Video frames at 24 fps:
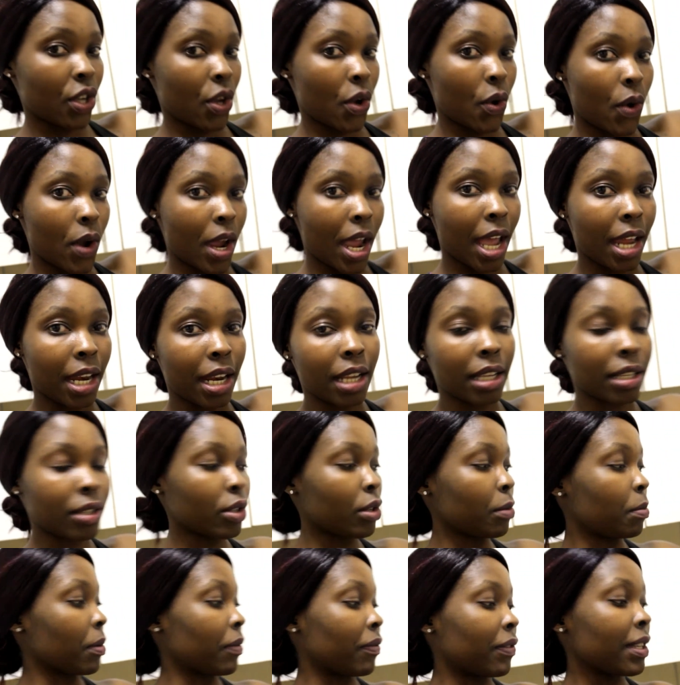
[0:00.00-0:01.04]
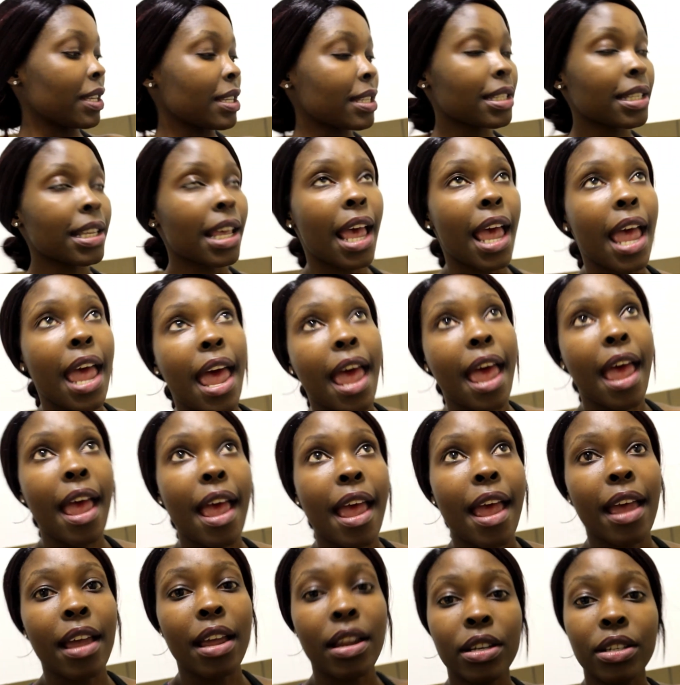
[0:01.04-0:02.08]
I had a scoop of this
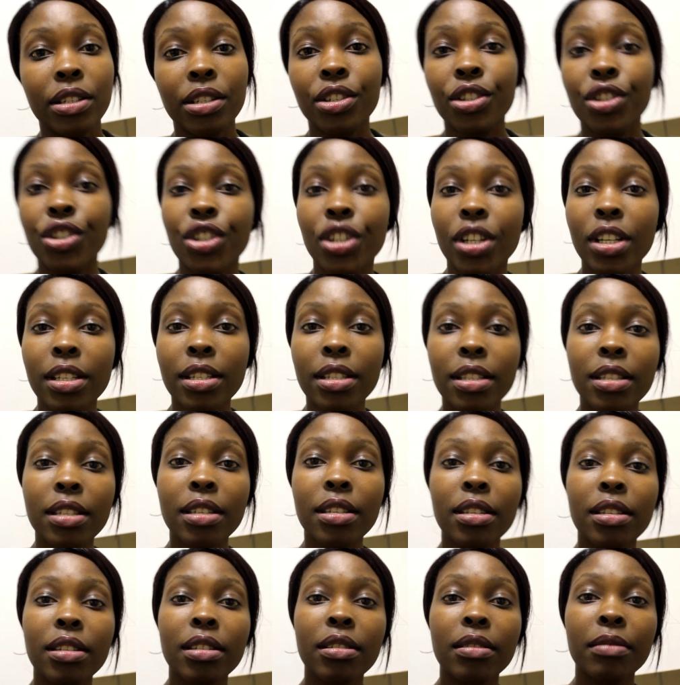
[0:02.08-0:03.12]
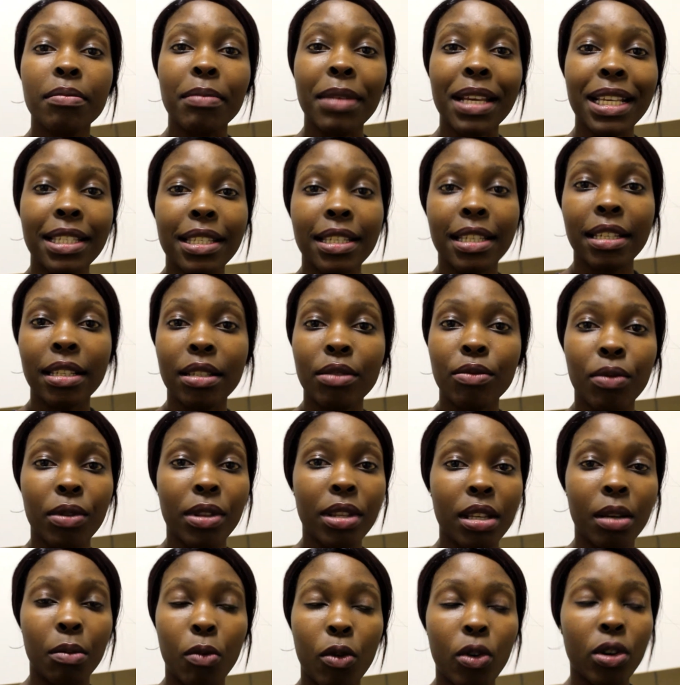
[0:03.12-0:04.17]
and just mixed it with
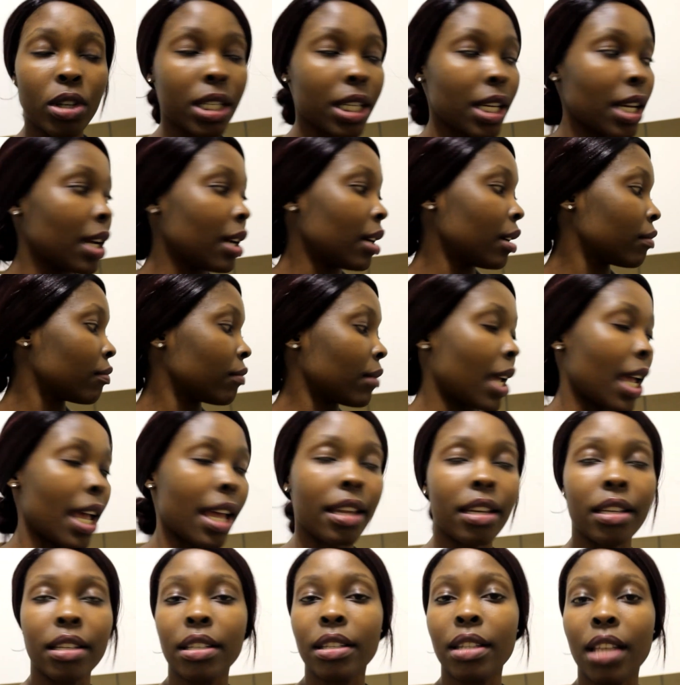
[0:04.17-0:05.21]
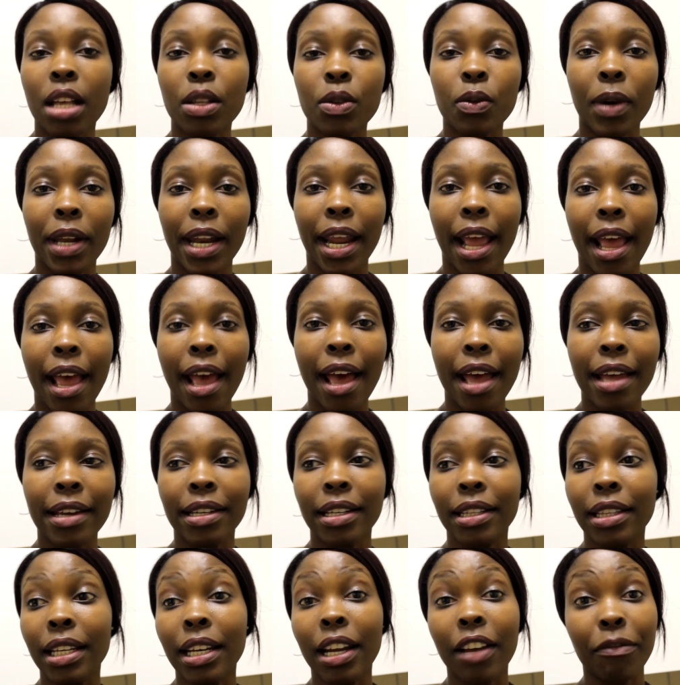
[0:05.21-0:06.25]
some water, and that's what I had.
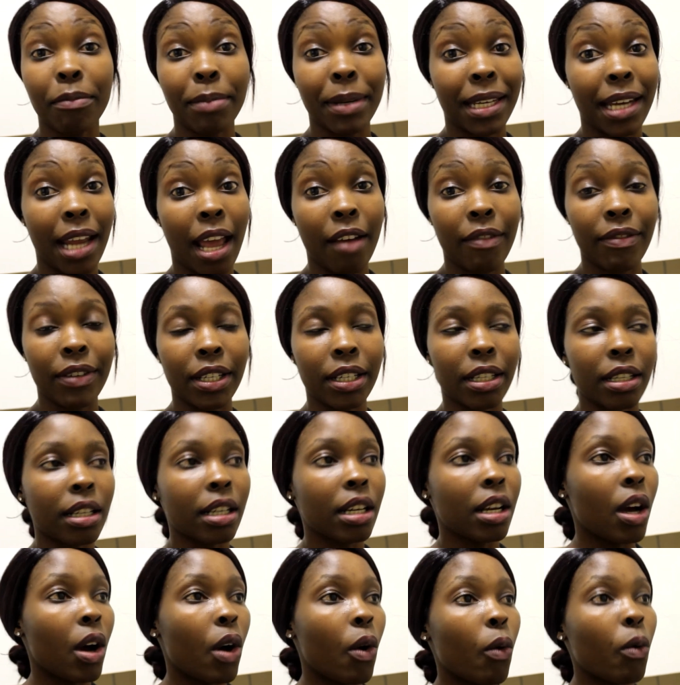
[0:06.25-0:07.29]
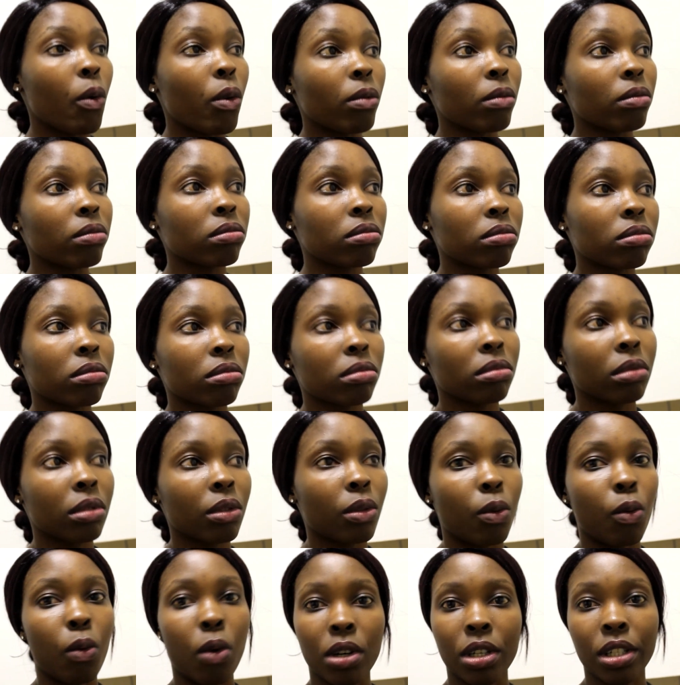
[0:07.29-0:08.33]
And then I've been having
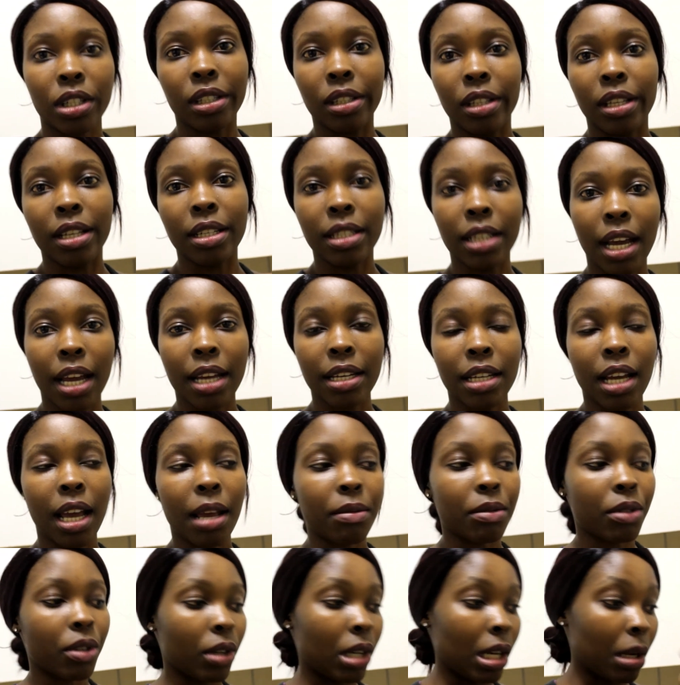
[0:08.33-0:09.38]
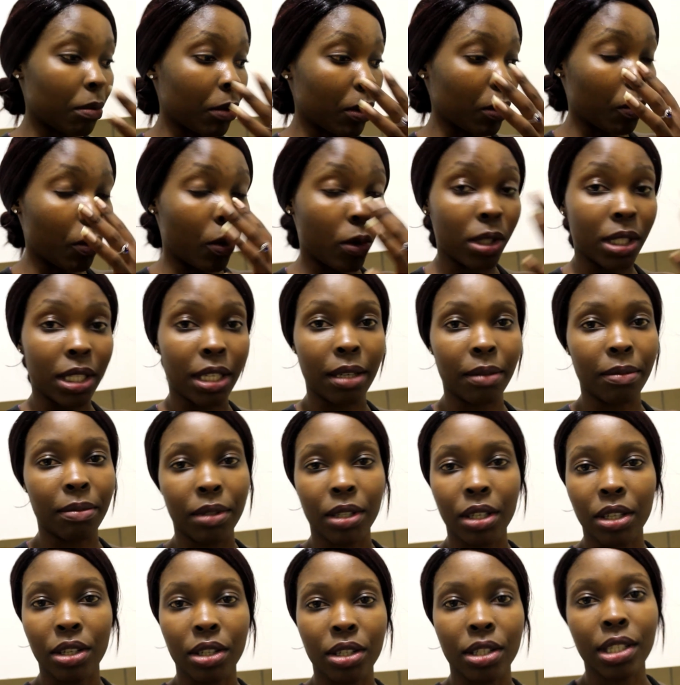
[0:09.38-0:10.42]
water the entire time, so lemon water,
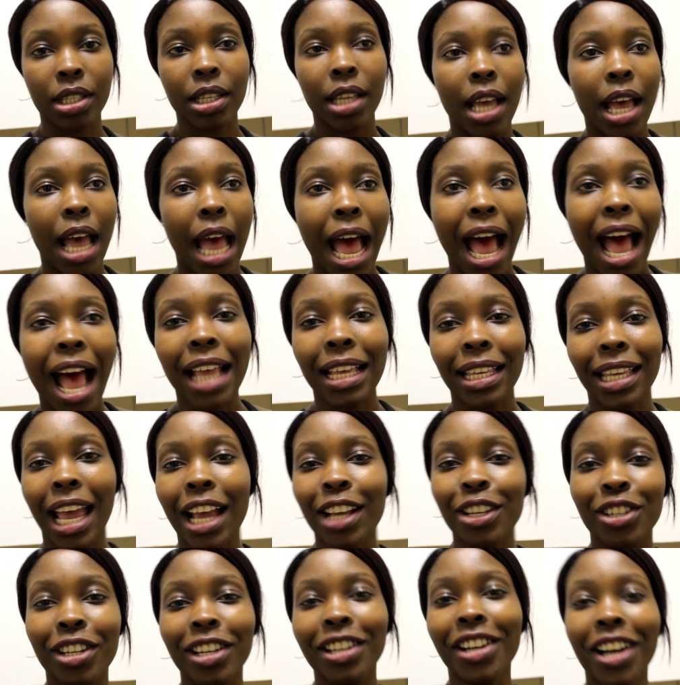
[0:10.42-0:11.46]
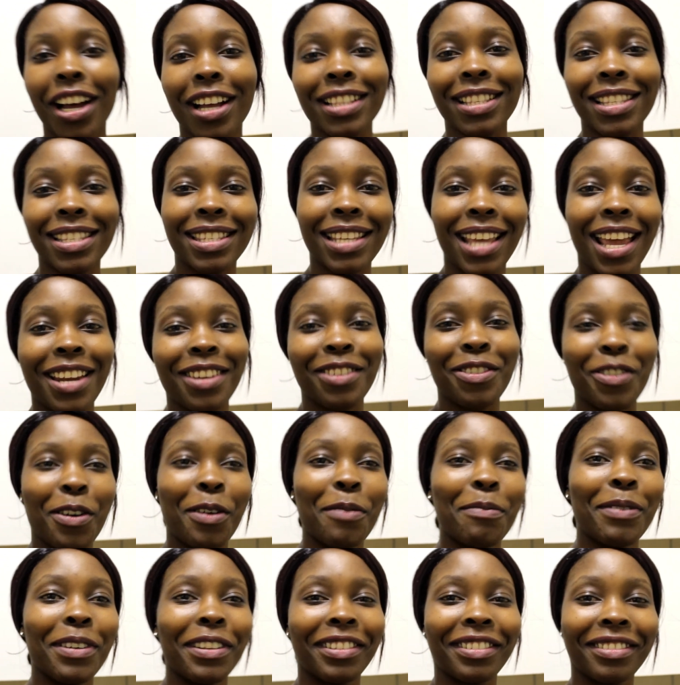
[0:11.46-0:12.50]
because I actually can't stand
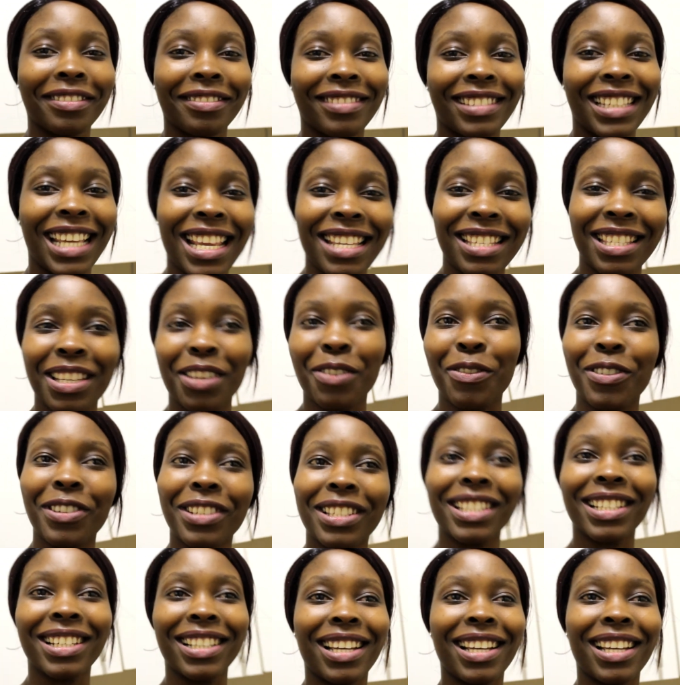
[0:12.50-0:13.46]
normal tasting water.